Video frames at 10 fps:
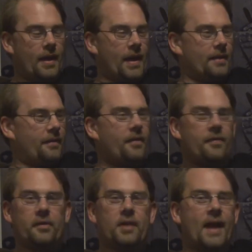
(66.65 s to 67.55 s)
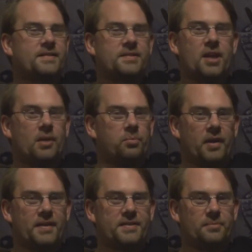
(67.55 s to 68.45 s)
and the glass has got to
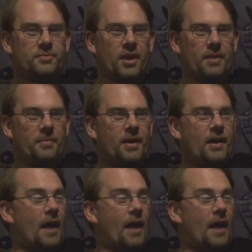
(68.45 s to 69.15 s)
break sometime.